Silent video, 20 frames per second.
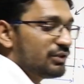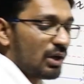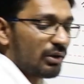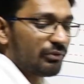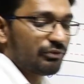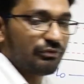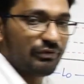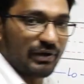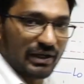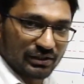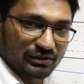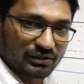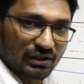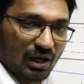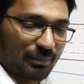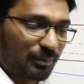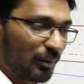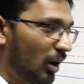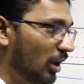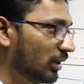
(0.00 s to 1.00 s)
of width
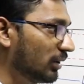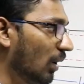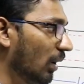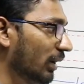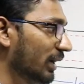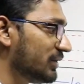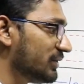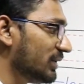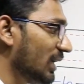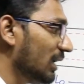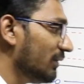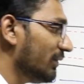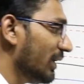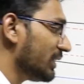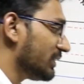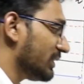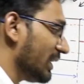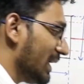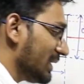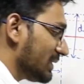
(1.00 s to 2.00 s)
upon original
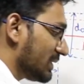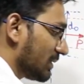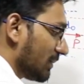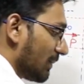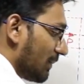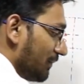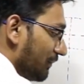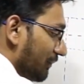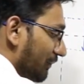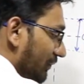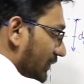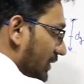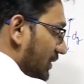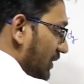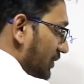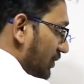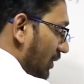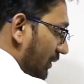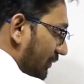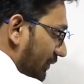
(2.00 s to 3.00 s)
width is, this is your